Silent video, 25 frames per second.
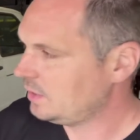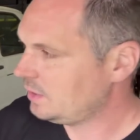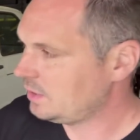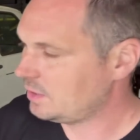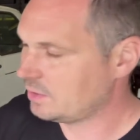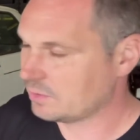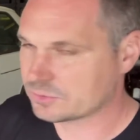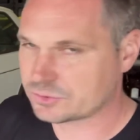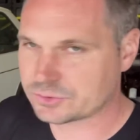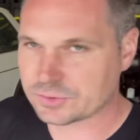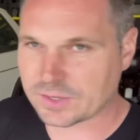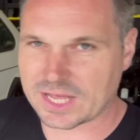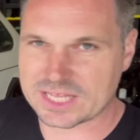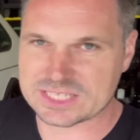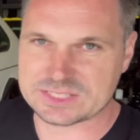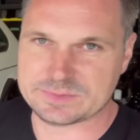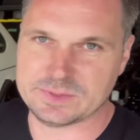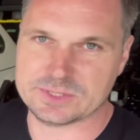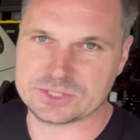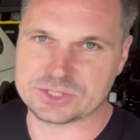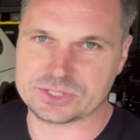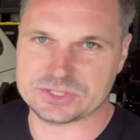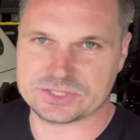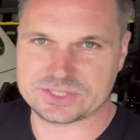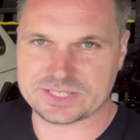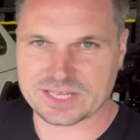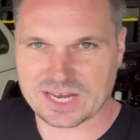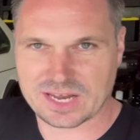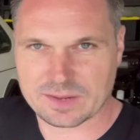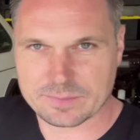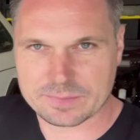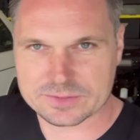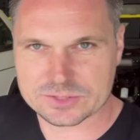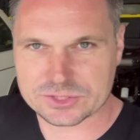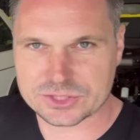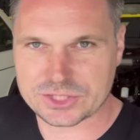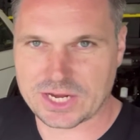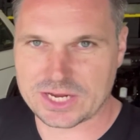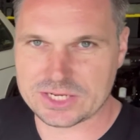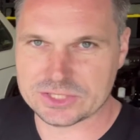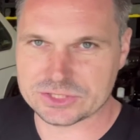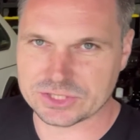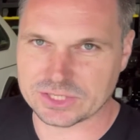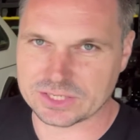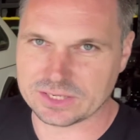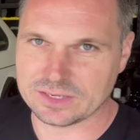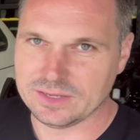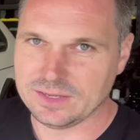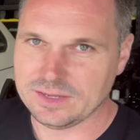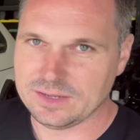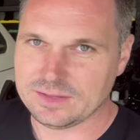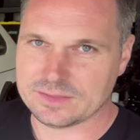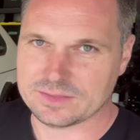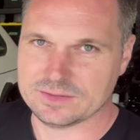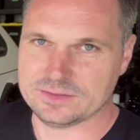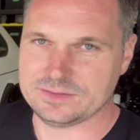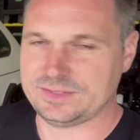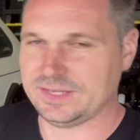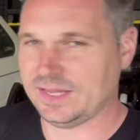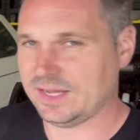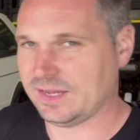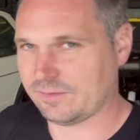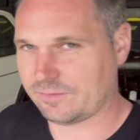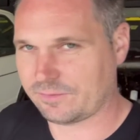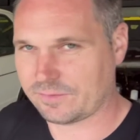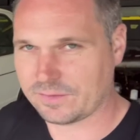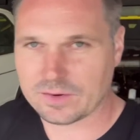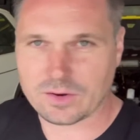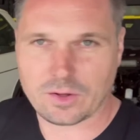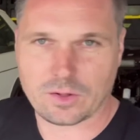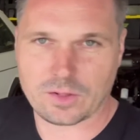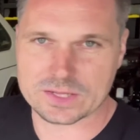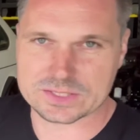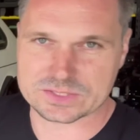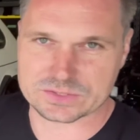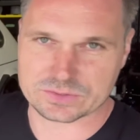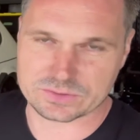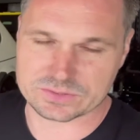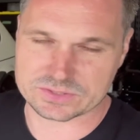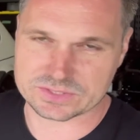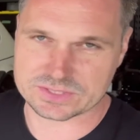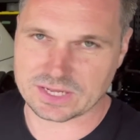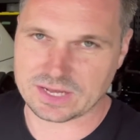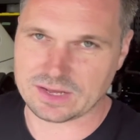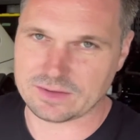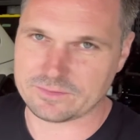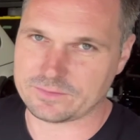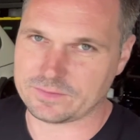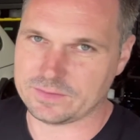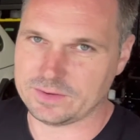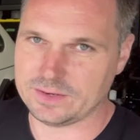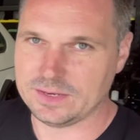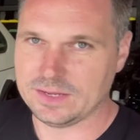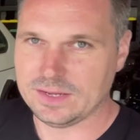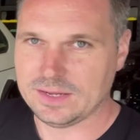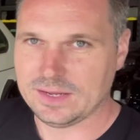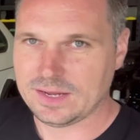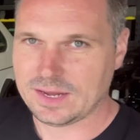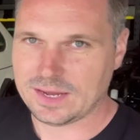you know, transmission setup and changing the diff and all that sort of stuff, and